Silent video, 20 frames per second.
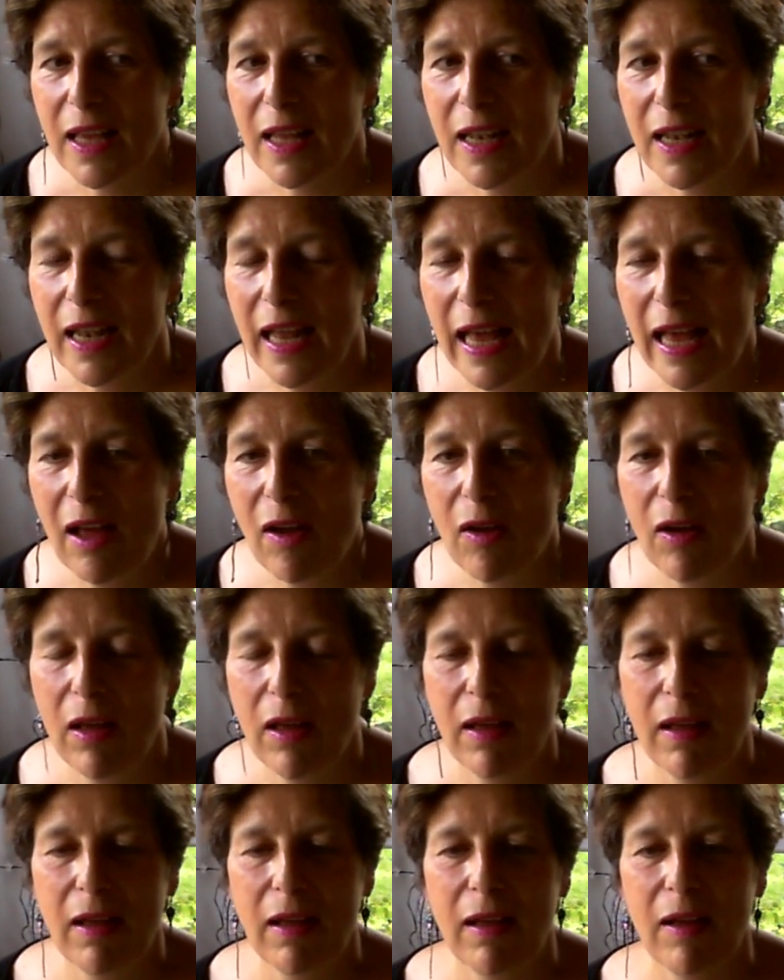Now,
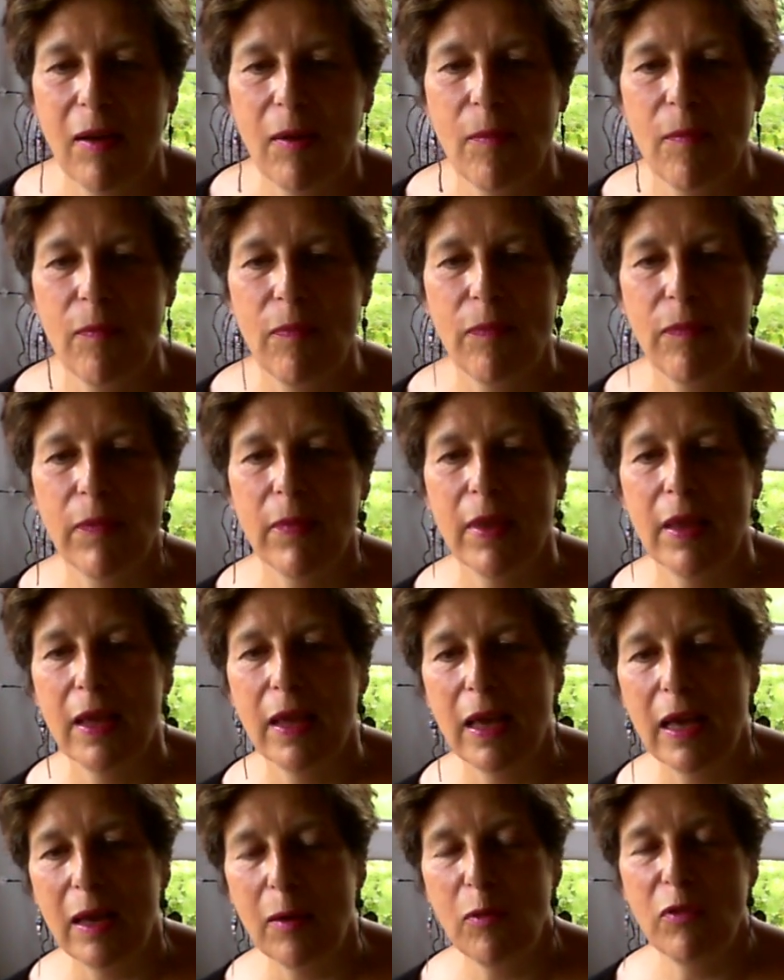
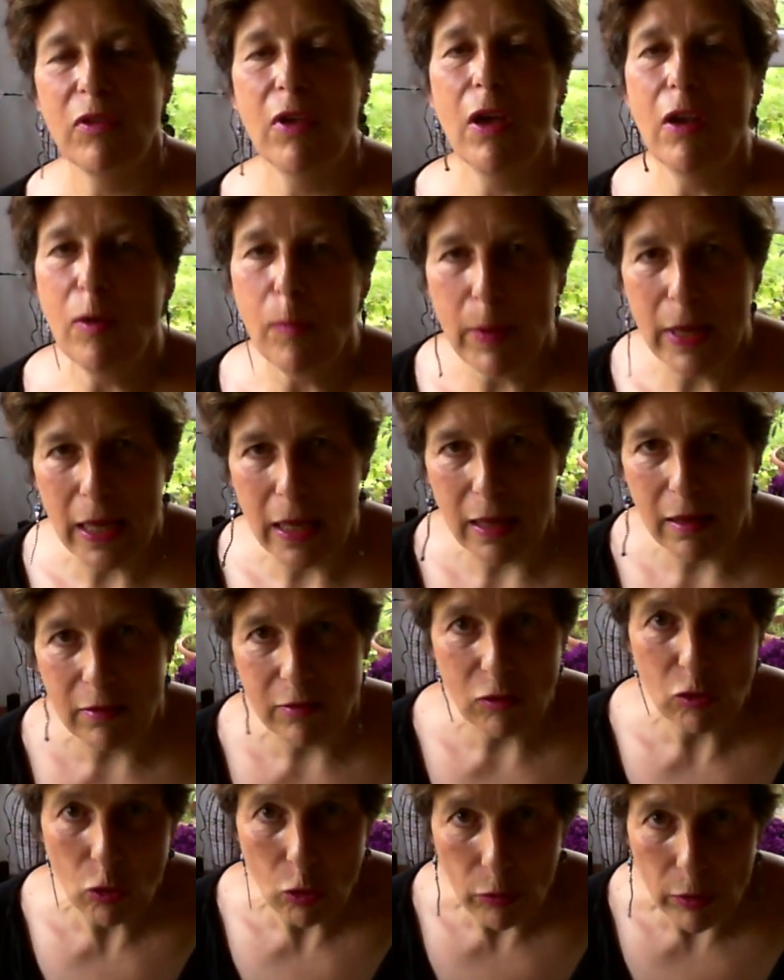it was going to be a
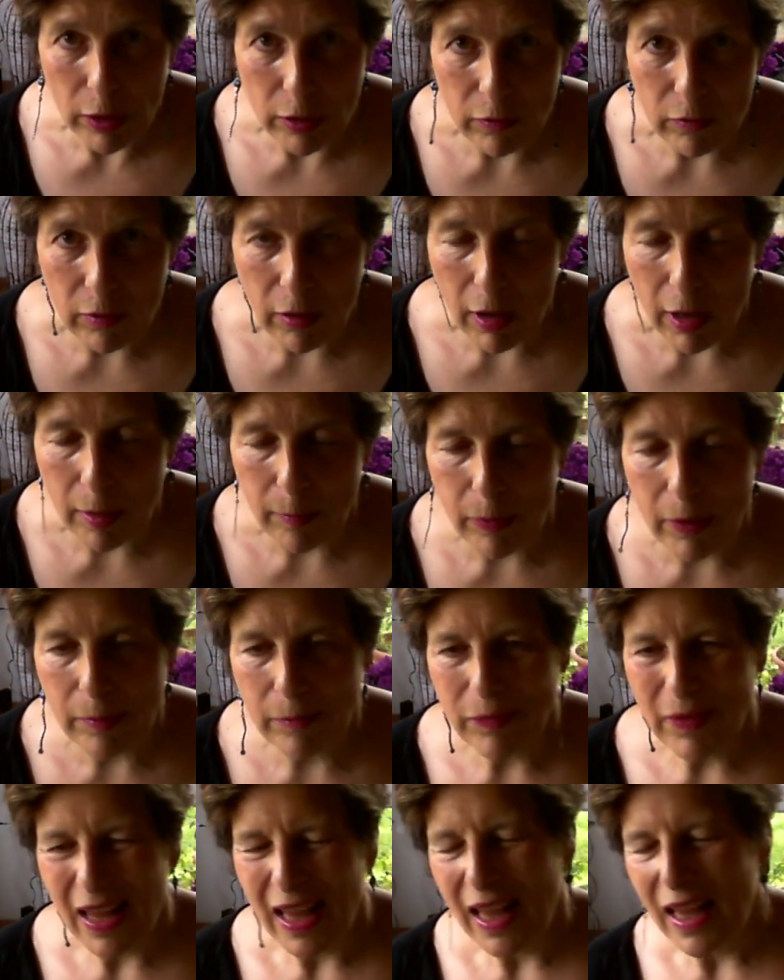historian's guide,
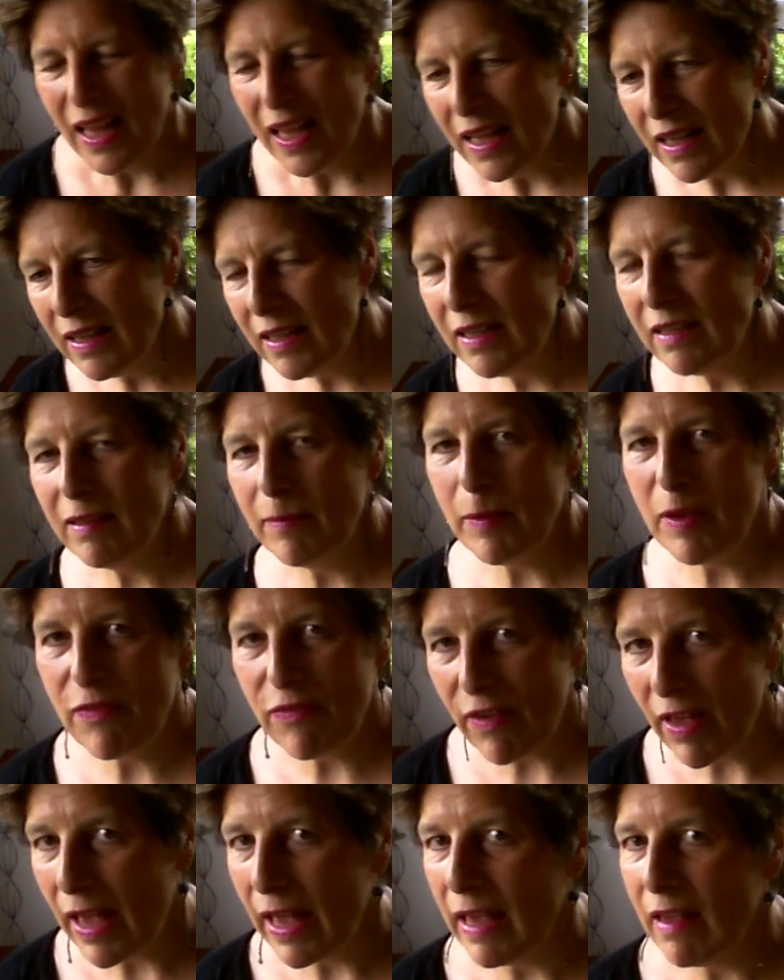but to be
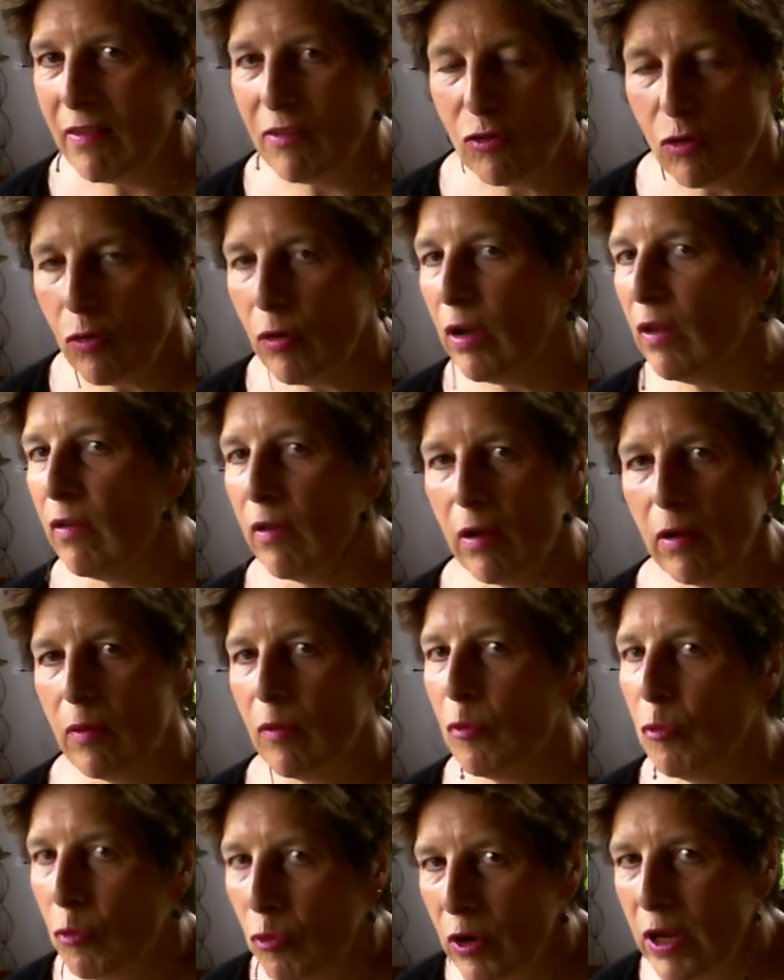fair, historians aren't
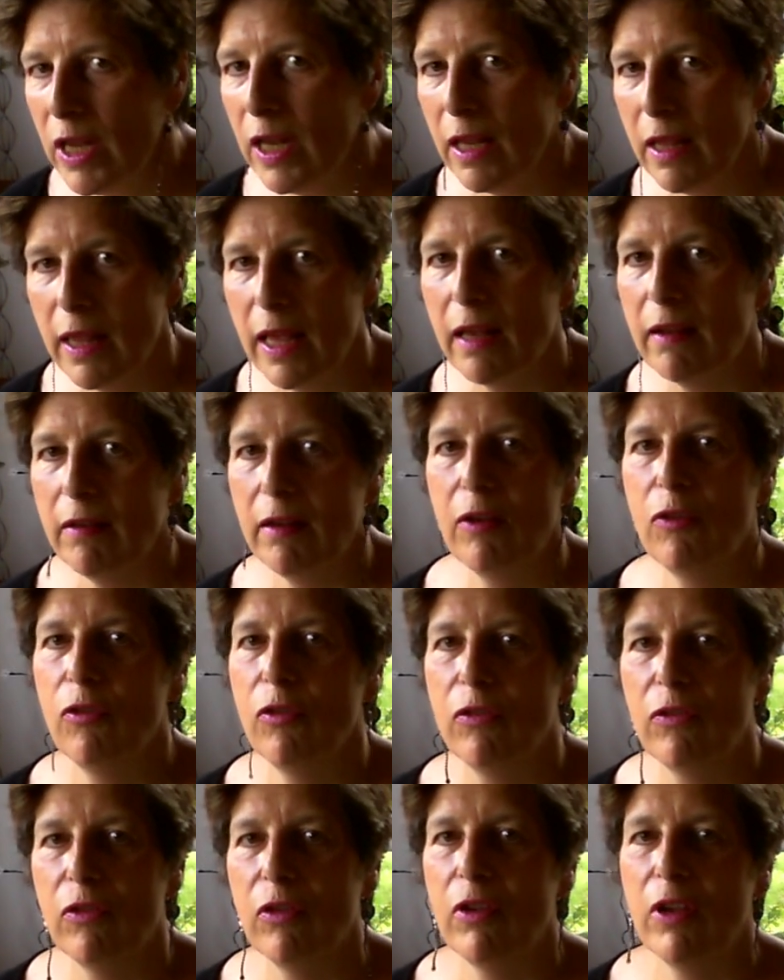really that
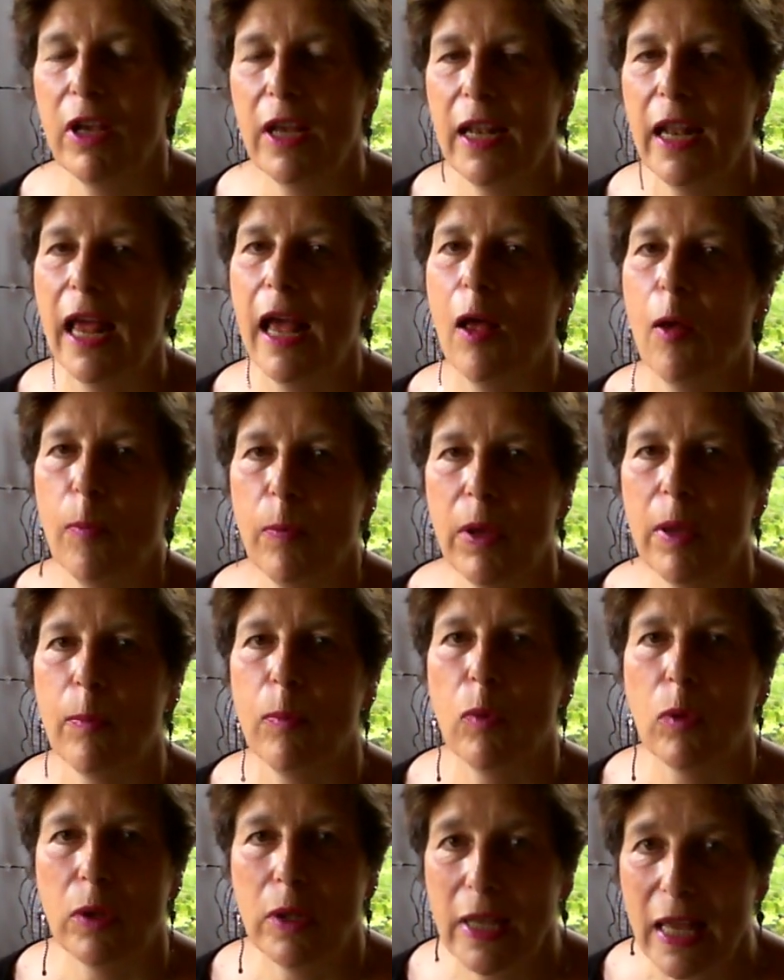interested in how
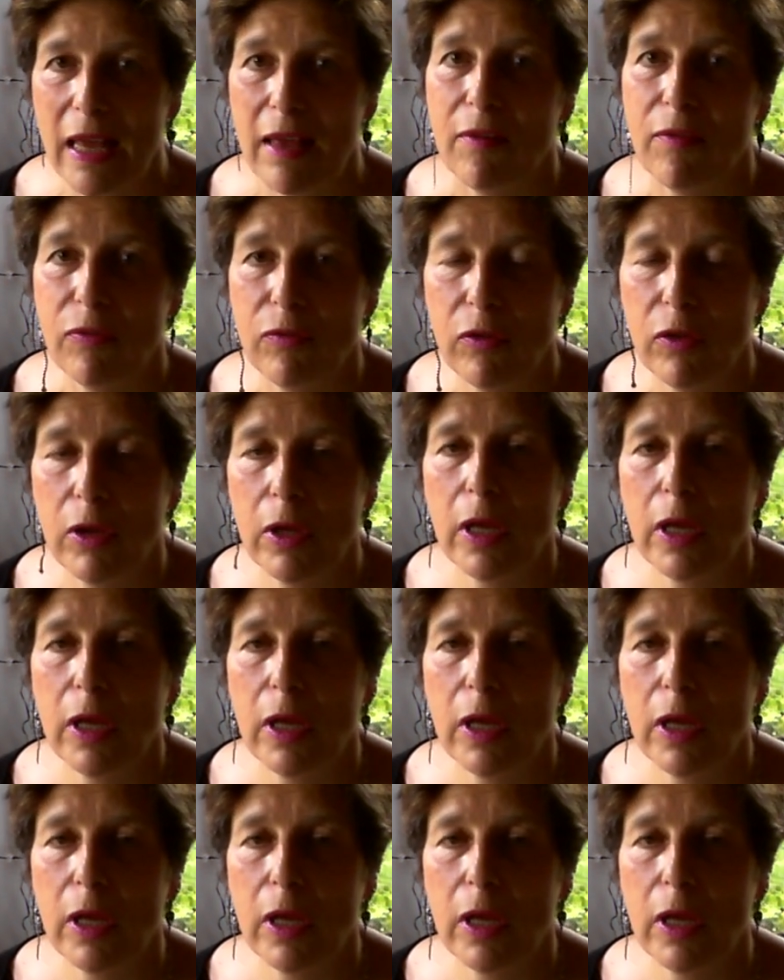people lived.